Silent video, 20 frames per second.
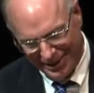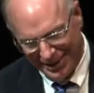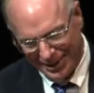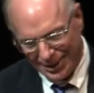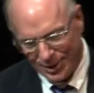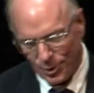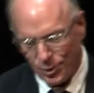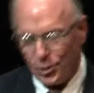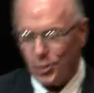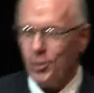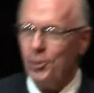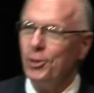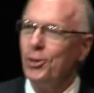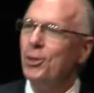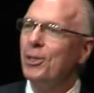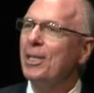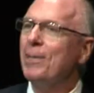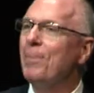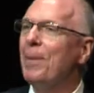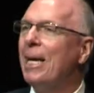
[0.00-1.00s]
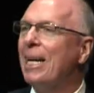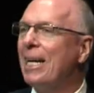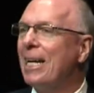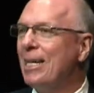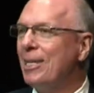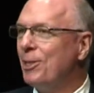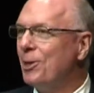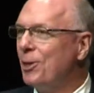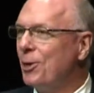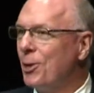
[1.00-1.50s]
So you can make
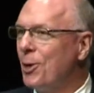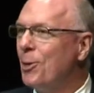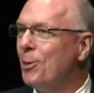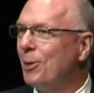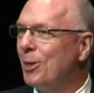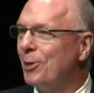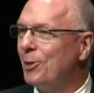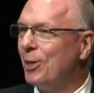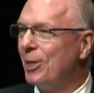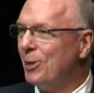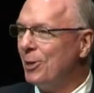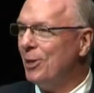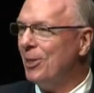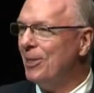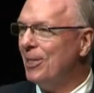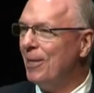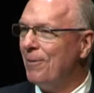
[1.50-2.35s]
your own decision